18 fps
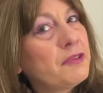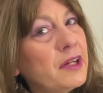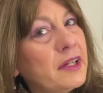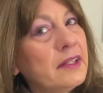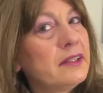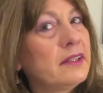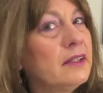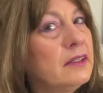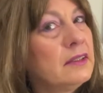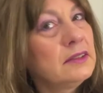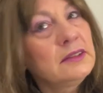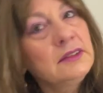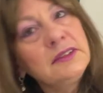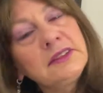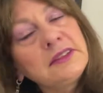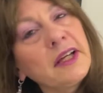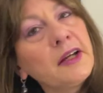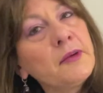I
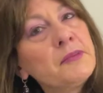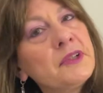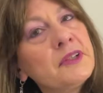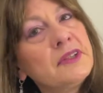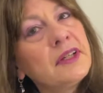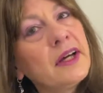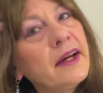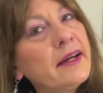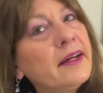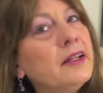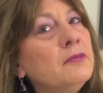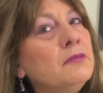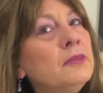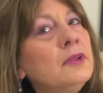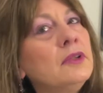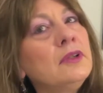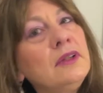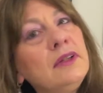set up the
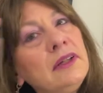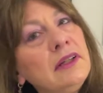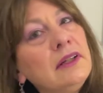time?